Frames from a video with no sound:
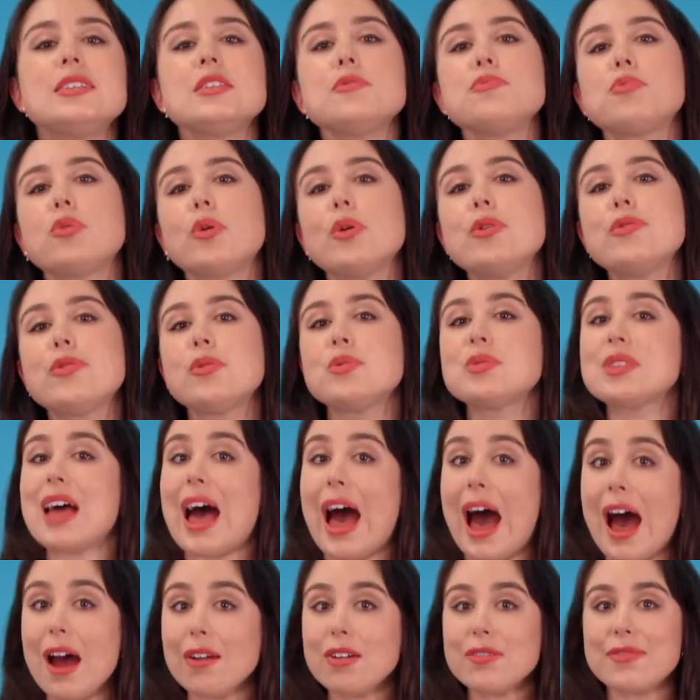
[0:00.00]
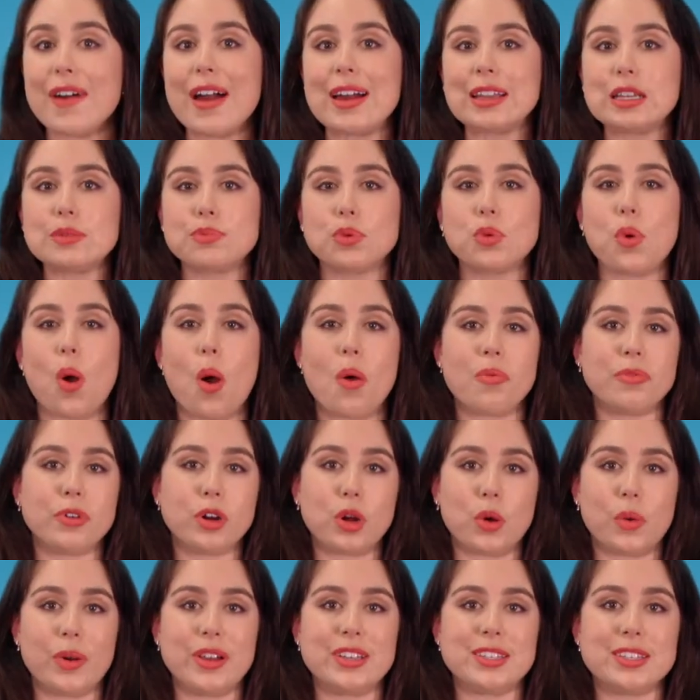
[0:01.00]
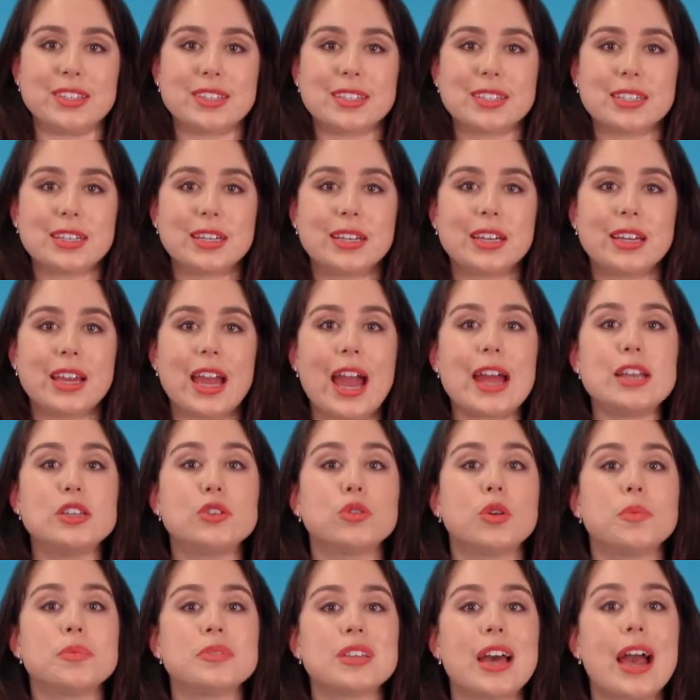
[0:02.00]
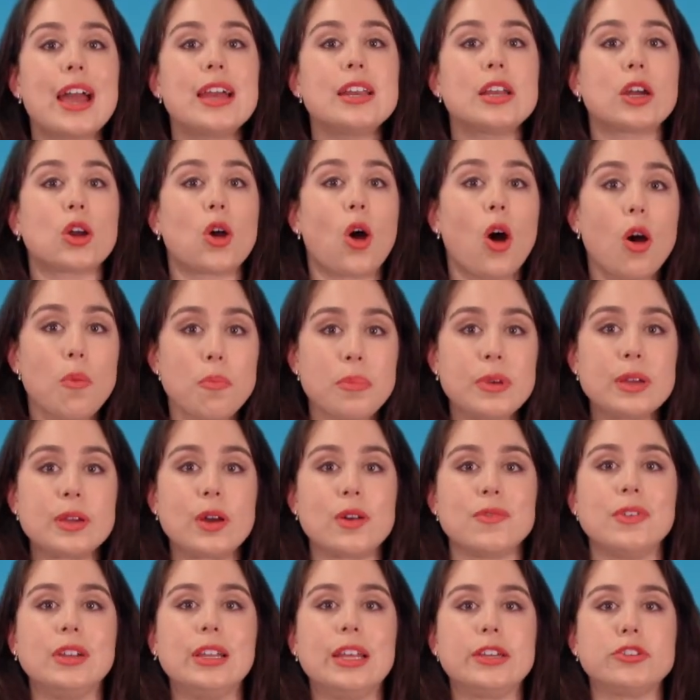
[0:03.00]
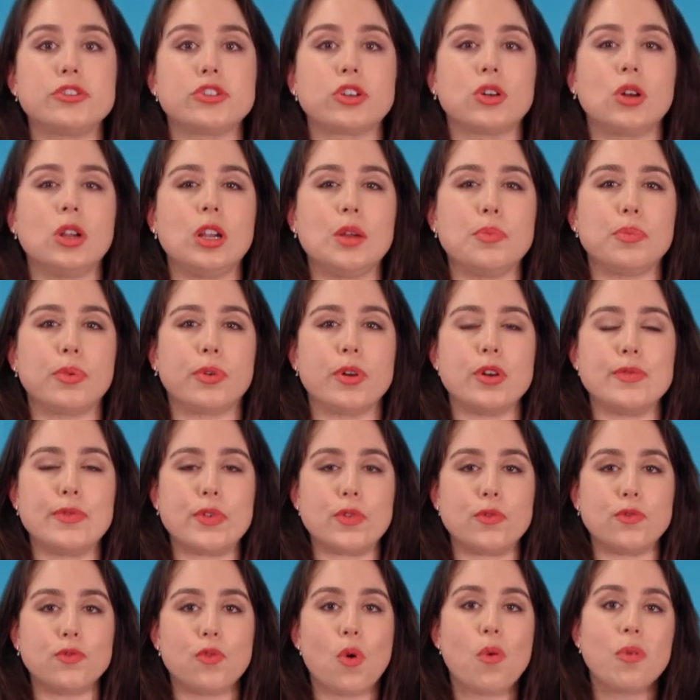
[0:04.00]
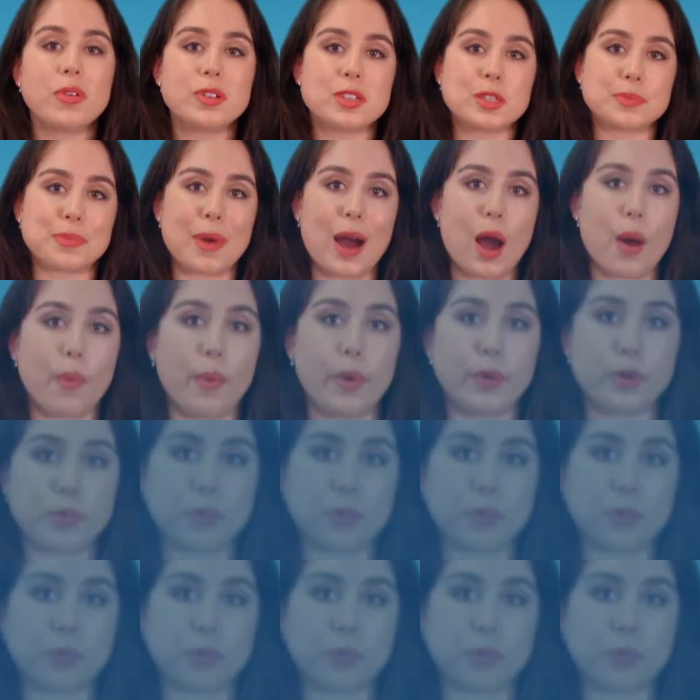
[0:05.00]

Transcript: approvals are available on request, and to obtain a copy of electrical approval for a SpaWorld